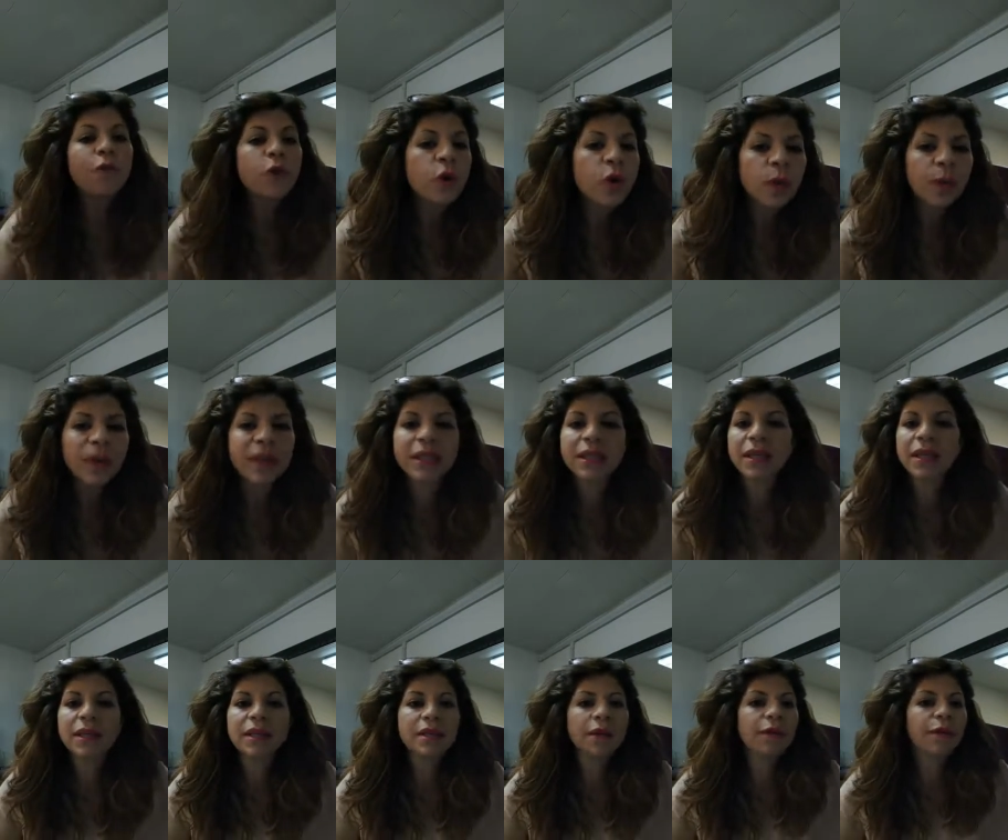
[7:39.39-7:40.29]
food
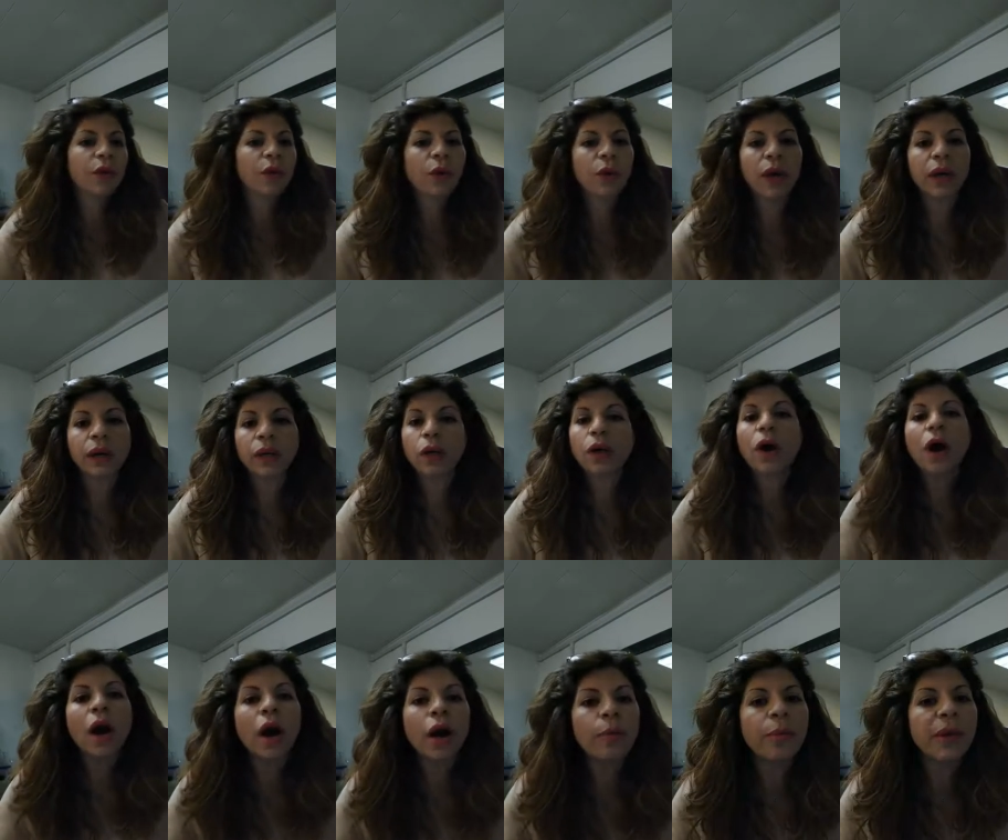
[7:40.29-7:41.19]
business, if you're in the
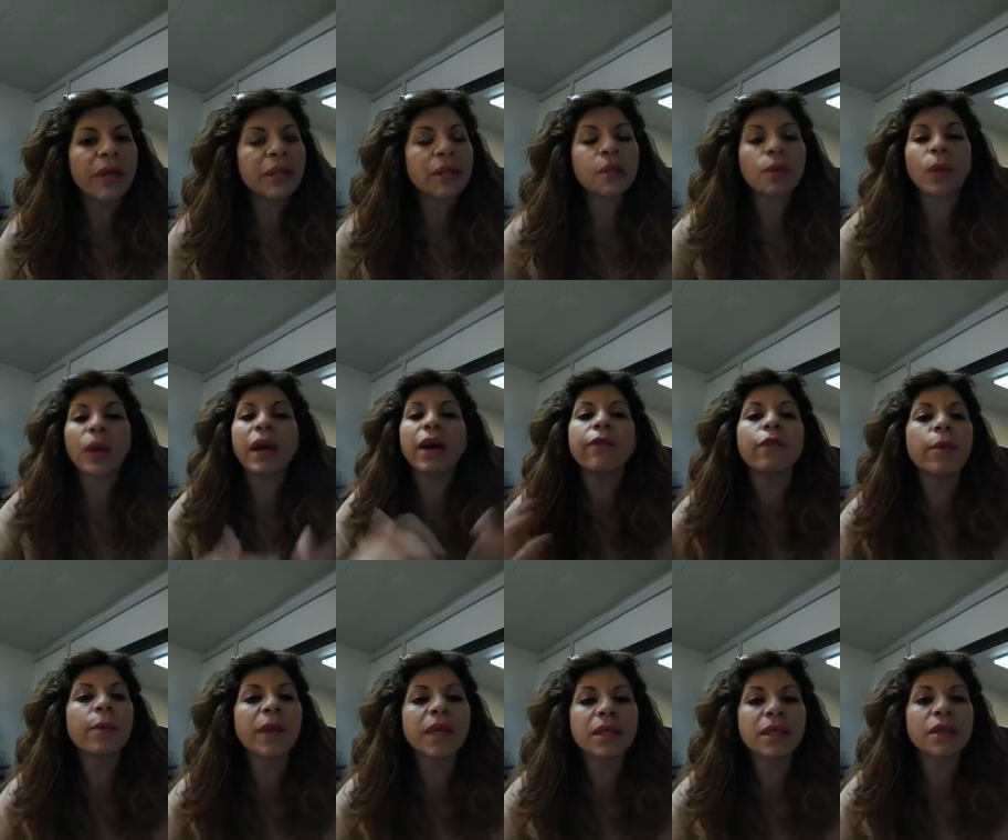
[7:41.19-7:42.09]
car business,
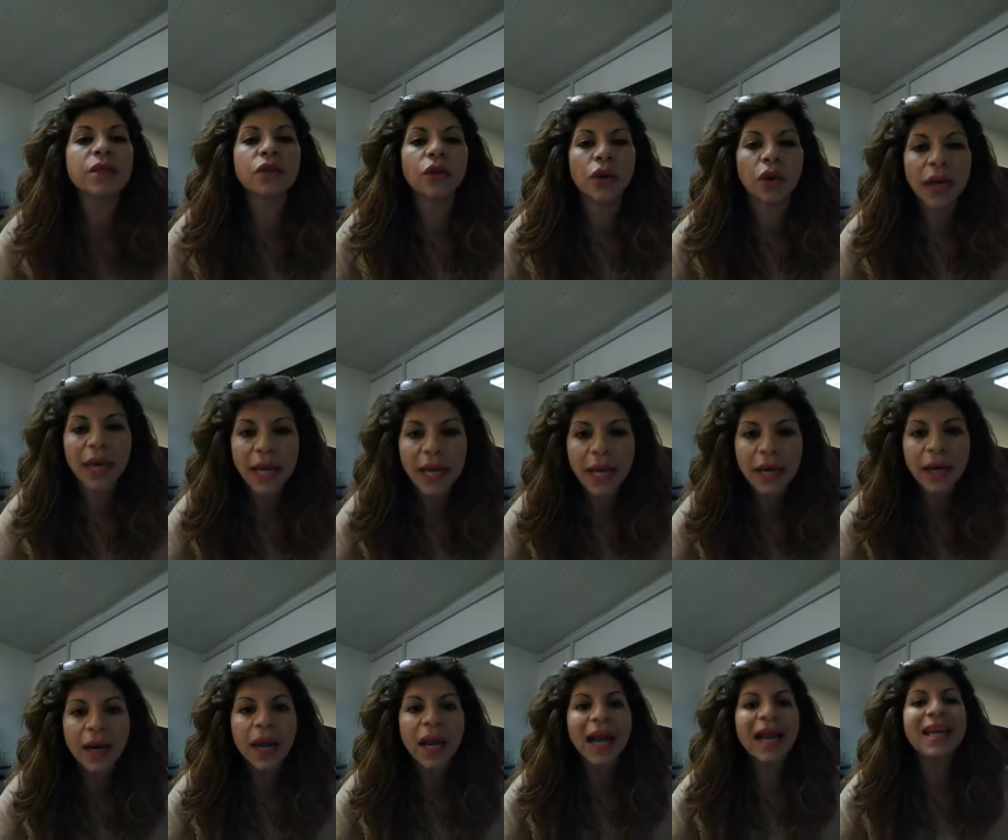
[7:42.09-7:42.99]
whatever business you're
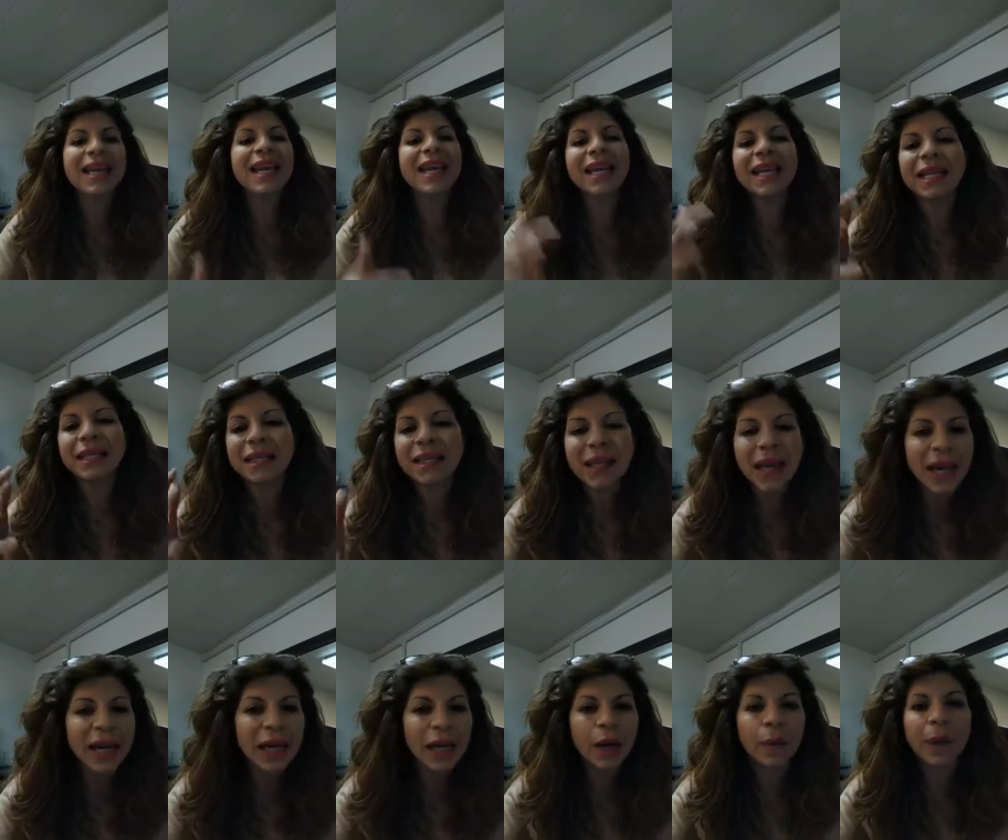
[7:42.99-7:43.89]
in, get
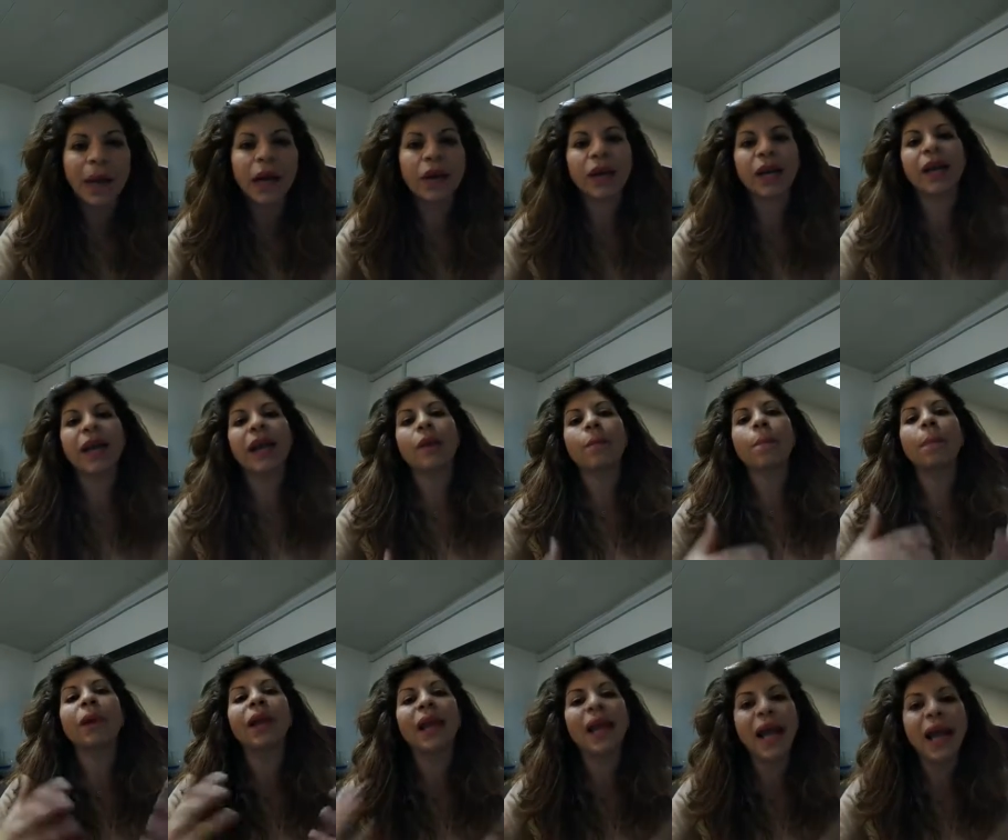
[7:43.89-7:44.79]
excited about it
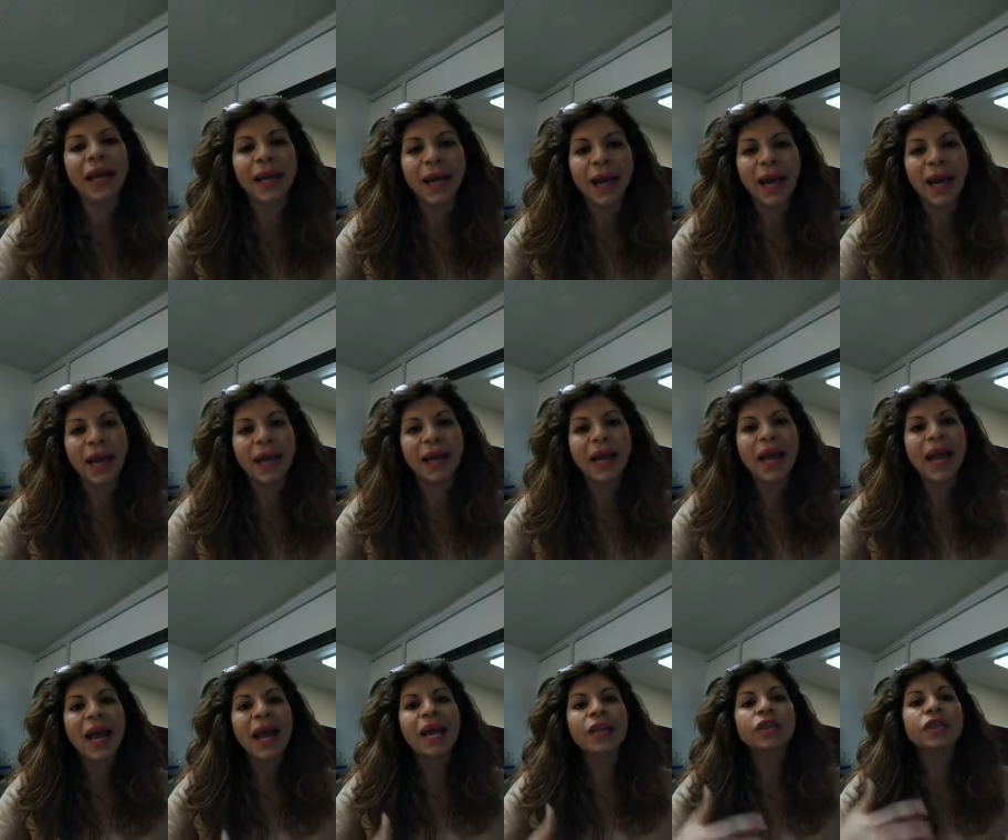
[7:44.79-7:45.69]
and plan ahead
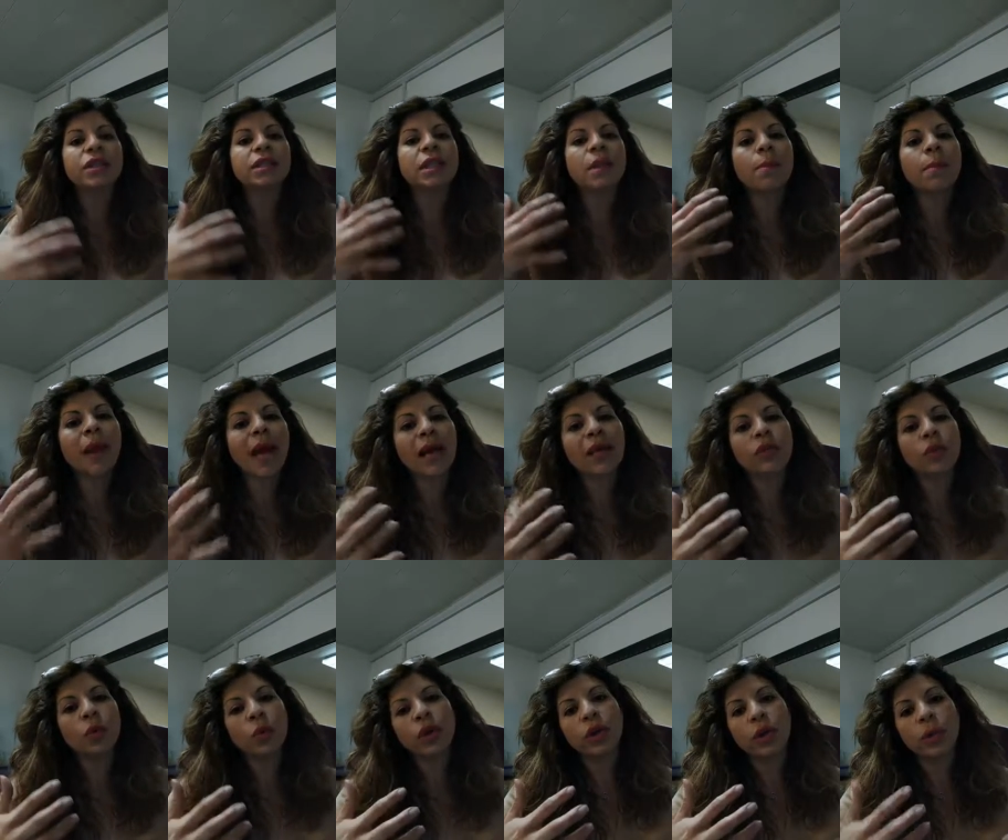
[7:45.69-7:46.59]
and just
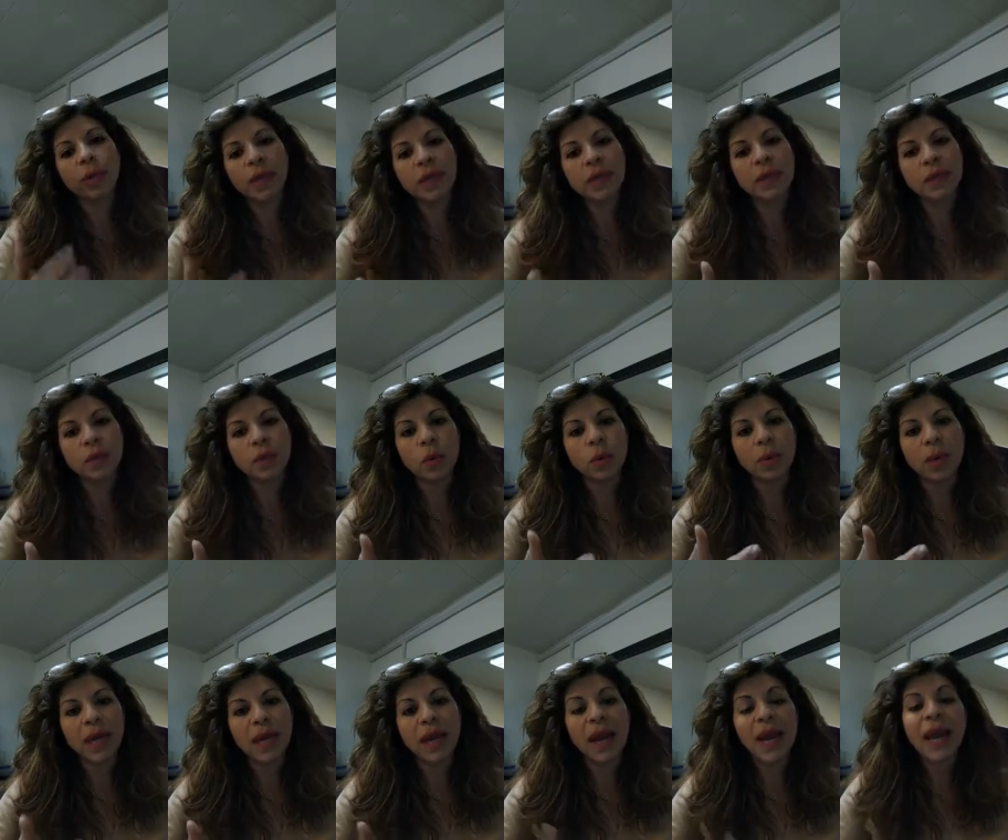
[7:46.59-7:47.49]
imagine what your business will
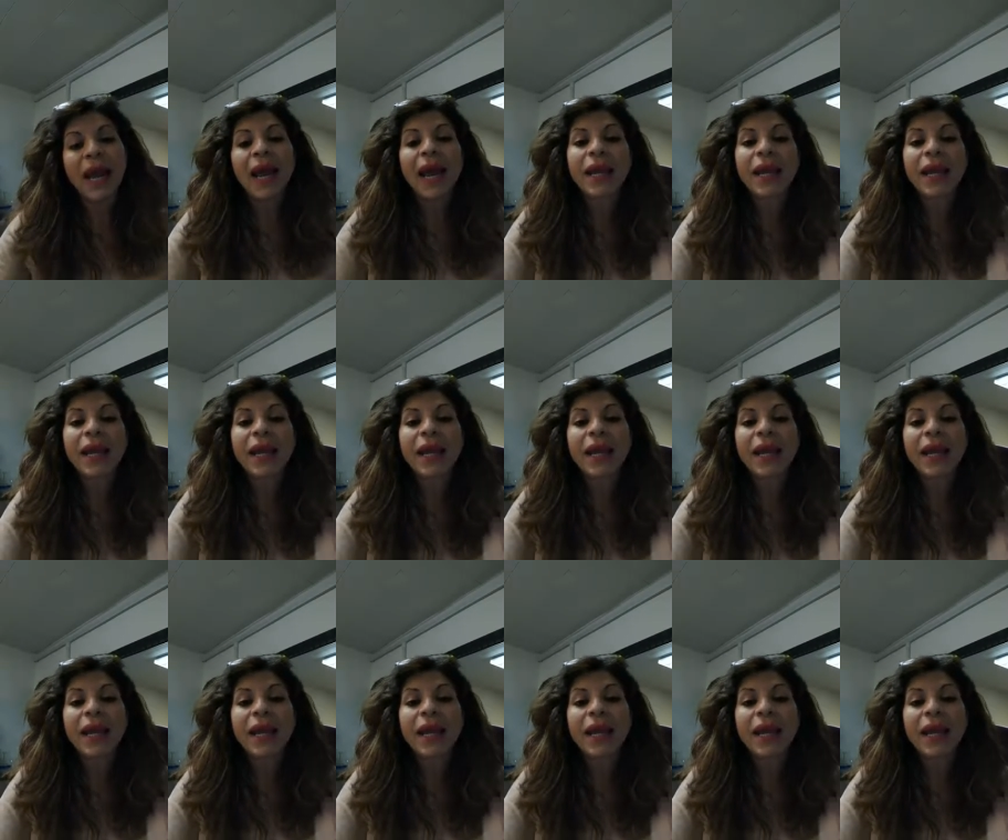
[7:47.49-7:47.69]
be.